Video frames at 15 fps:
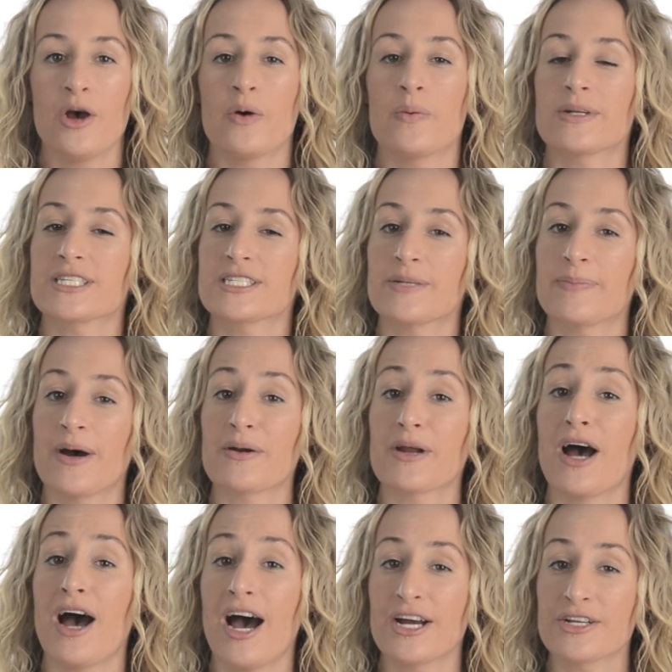which is about one
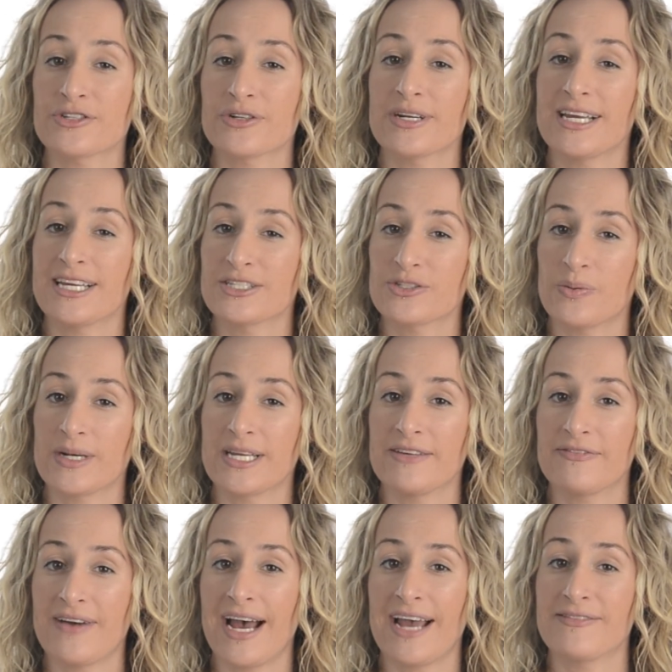hundred
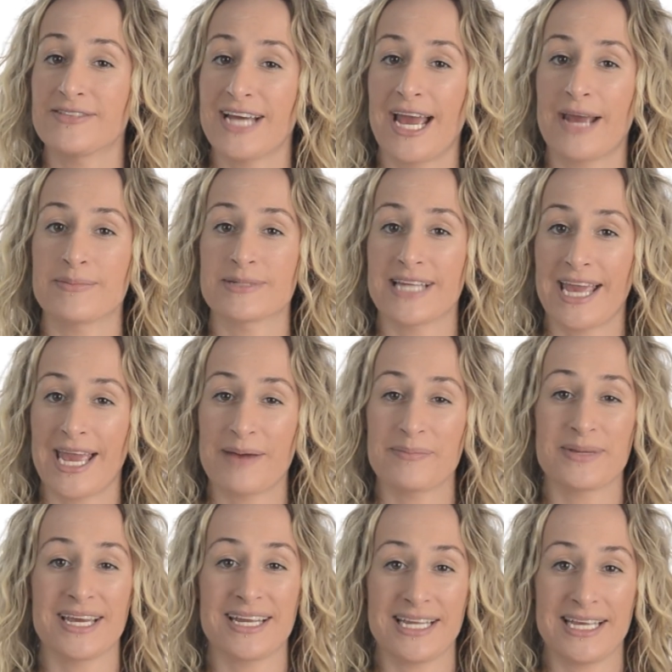twenty-five times the
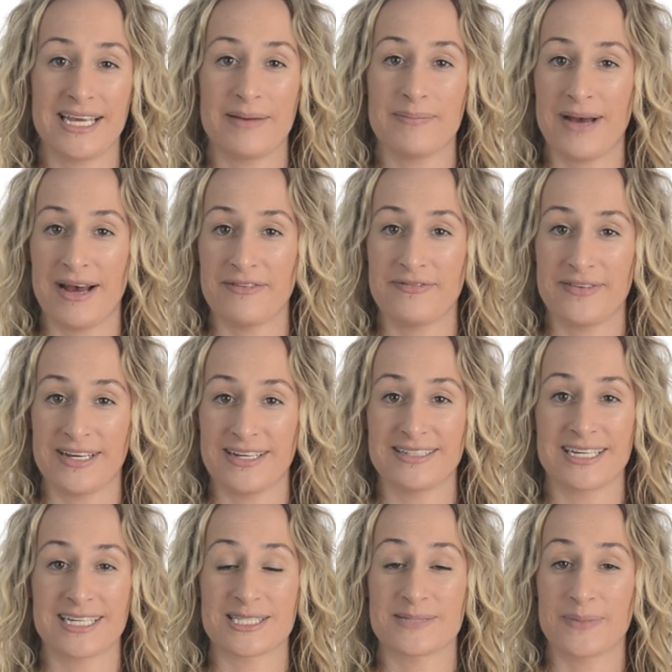ambient E M F field
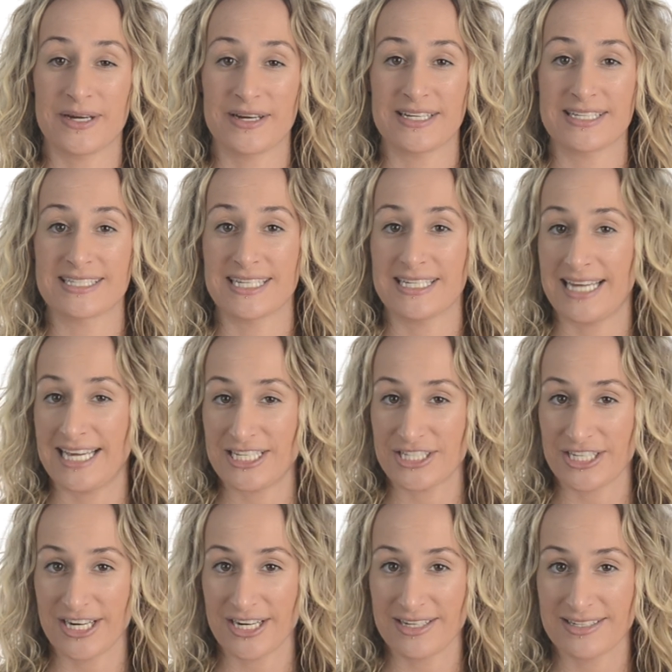experienced in
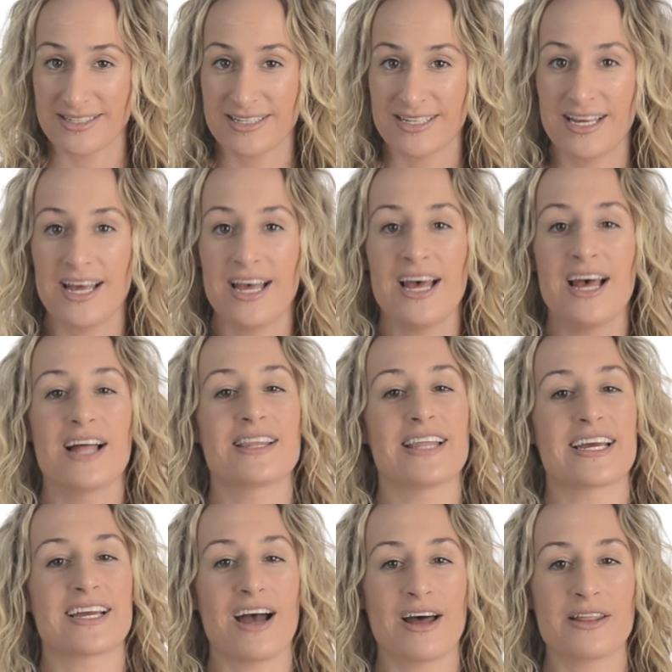nature.
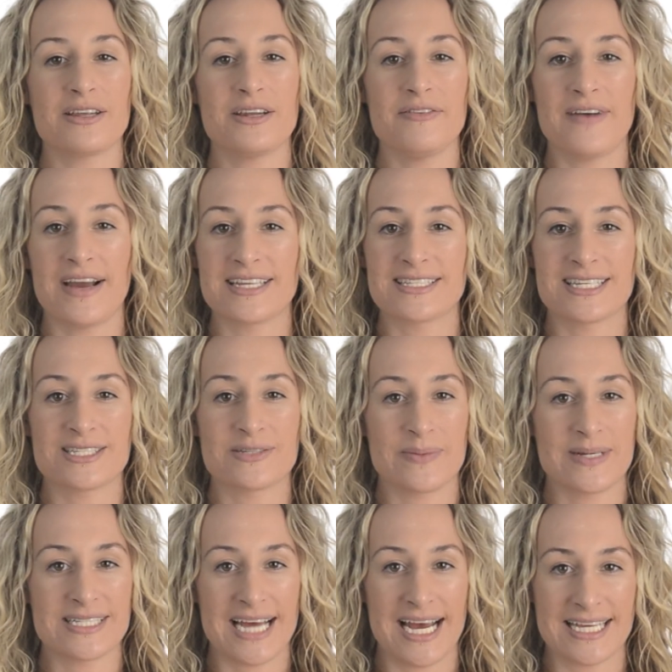Like all the devices
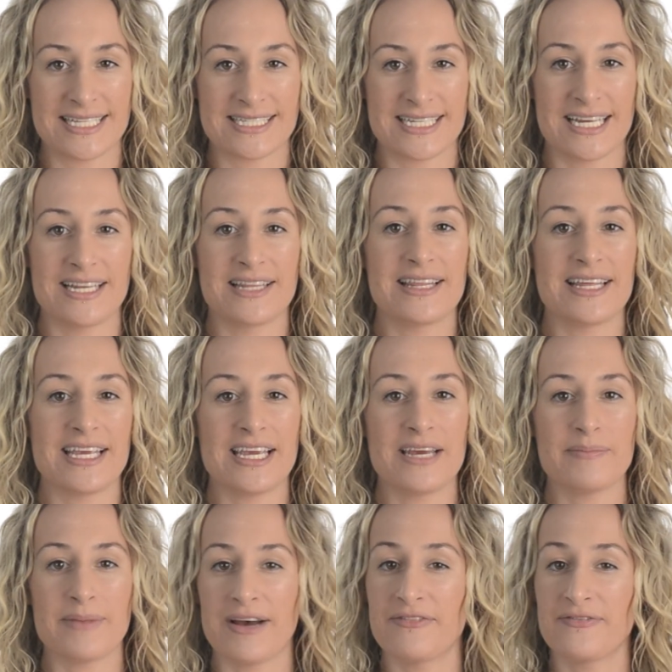we tested, the E
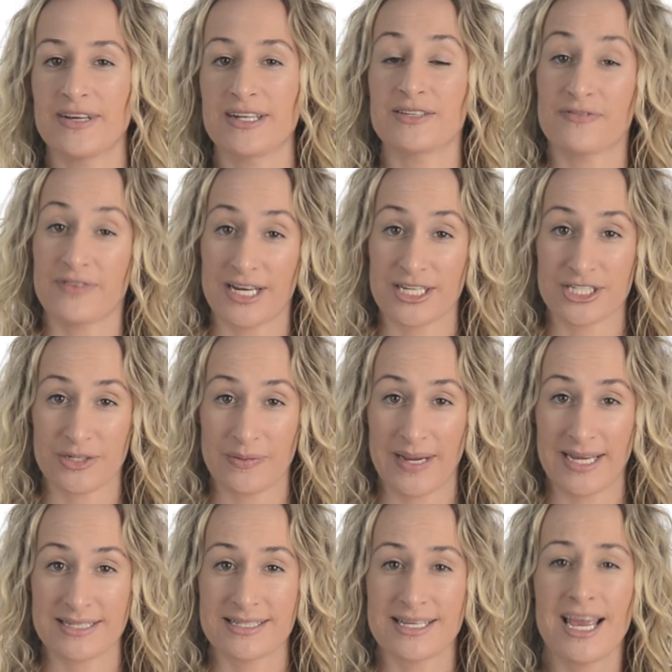M F field
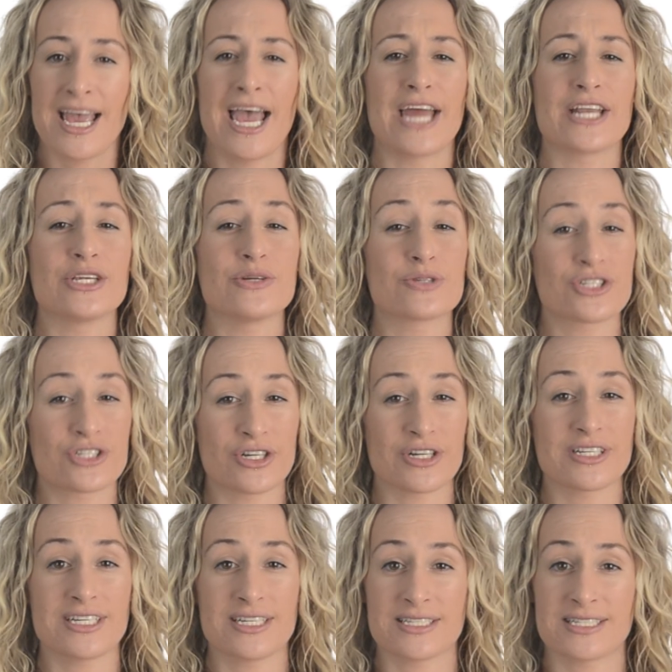fluctuates, and you
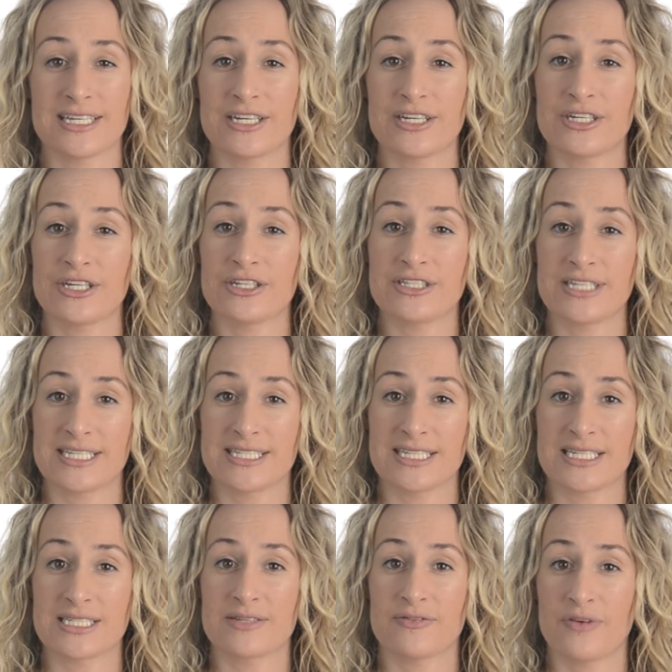should consider your
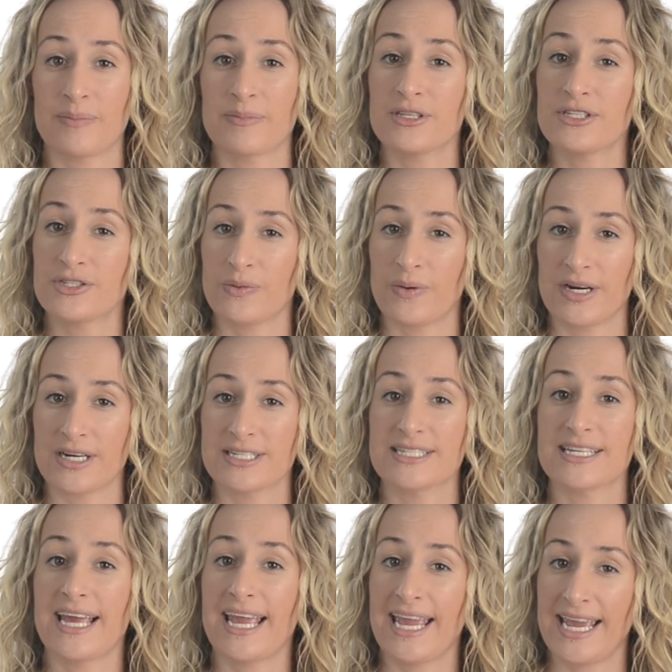distance from the source
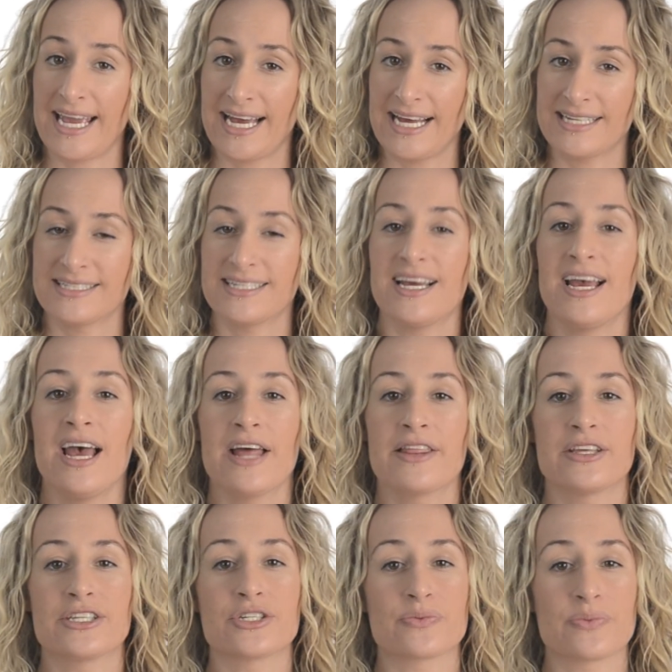and
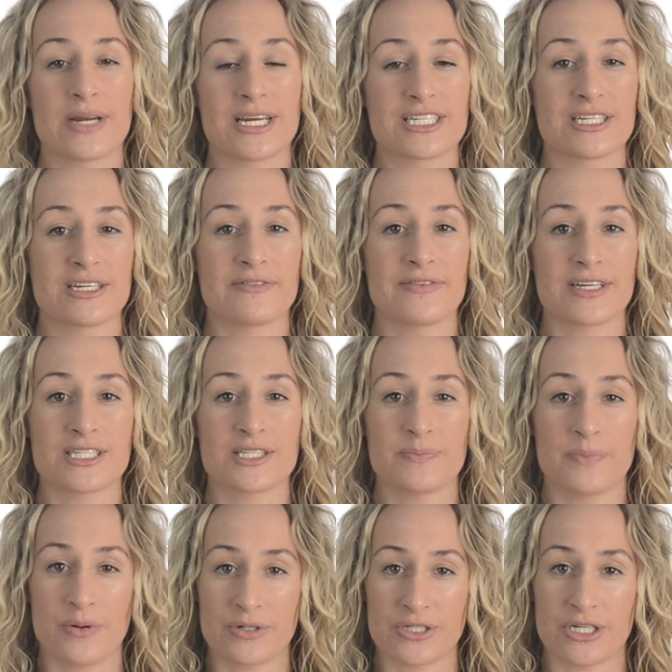the duration of
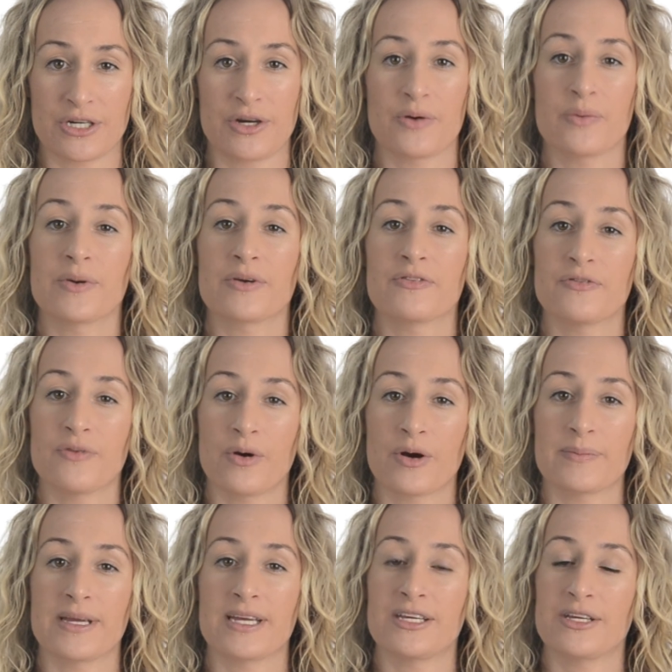exposure when
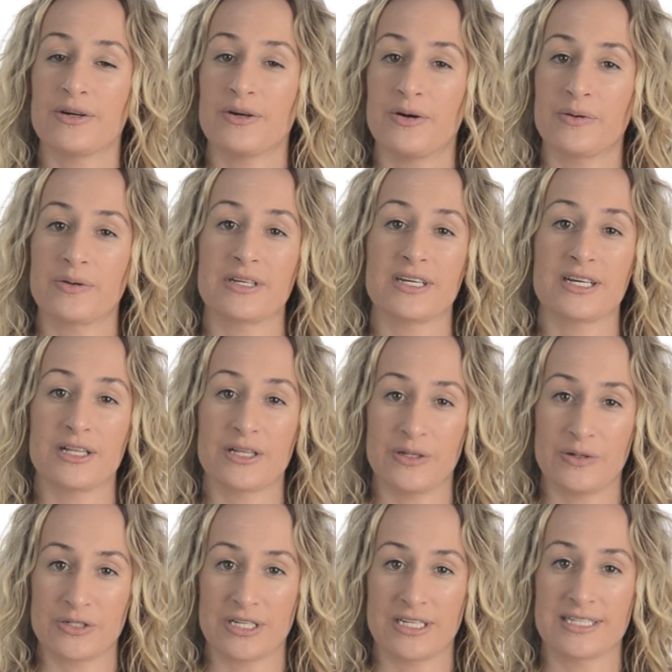forming your own
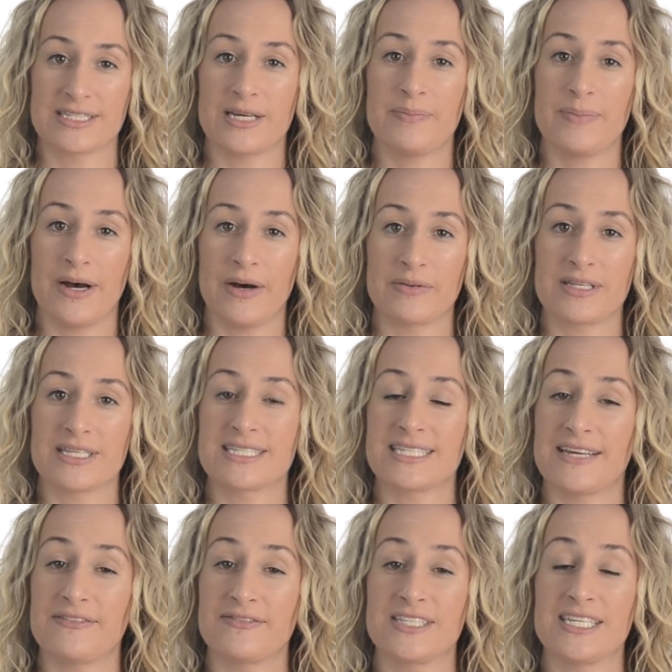conclusions about the
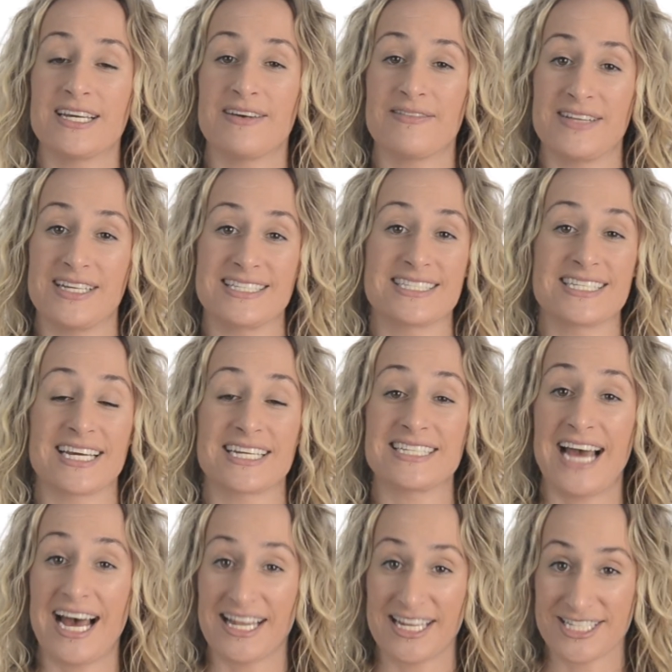safety of these
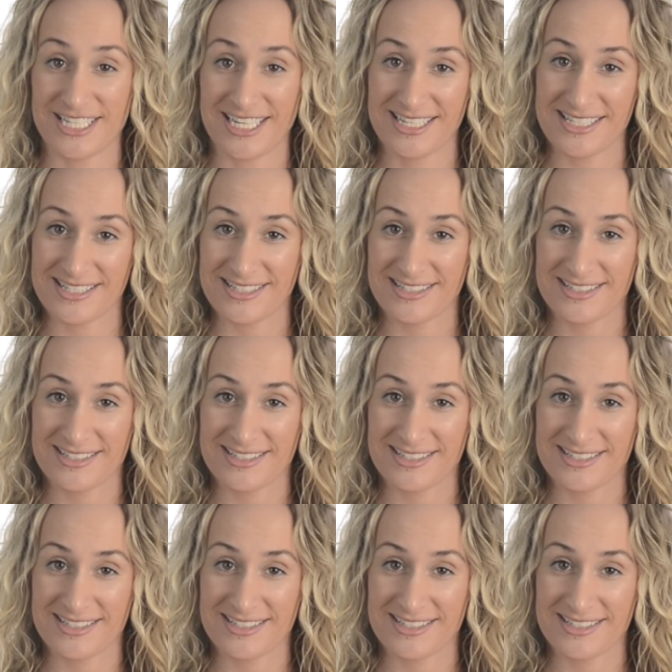technologies.